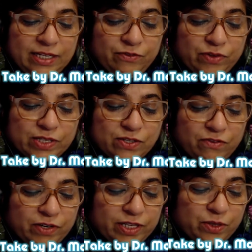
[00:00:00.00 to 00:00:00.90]
It is the
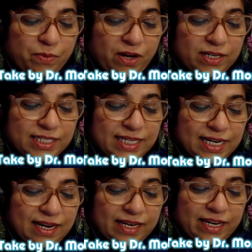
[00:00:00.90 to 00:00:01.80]
influence of her
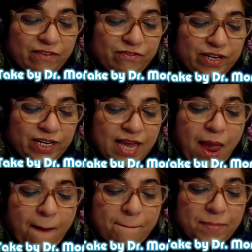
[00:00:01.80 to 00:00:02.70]
anthropology that, like
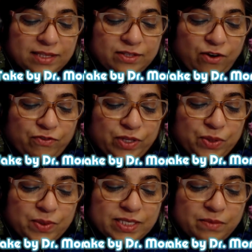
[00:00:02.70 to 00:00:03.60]
every mantra
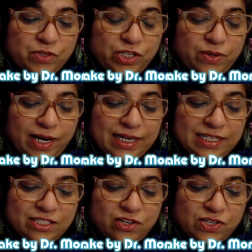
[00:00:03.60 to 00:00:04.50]
of Hinduism, she
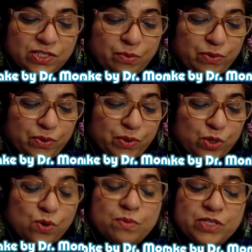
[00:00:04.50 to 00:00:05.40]
rightly starts her
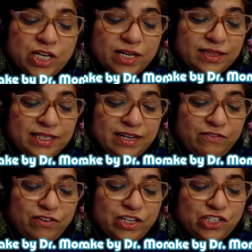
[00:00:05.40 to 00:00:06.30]
book with Om
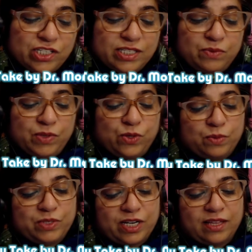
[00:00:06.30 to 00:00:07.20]
Shanti and finishes it
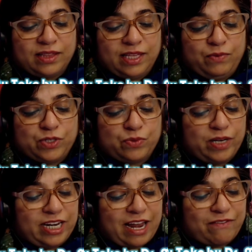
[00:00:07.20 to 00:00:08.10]
with Om Shanti,
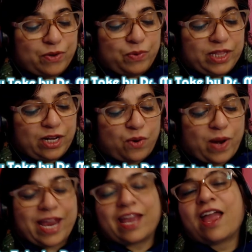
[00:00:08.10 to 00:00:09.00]
which will never
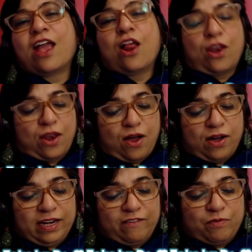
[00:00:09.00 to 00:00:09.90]
wither away.
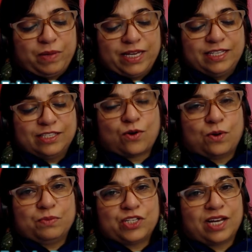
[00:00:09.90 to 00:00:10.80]
Long live
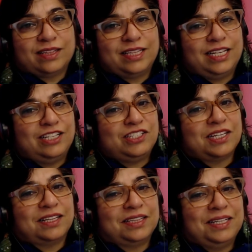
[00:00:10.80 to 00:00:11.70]
peace. Om
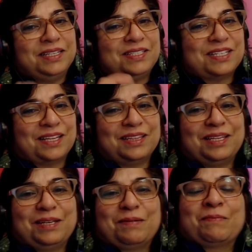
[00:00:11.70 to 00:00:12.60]
Shanti, Shanti,
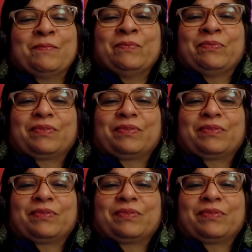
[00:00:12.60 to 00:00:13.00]
Shanti.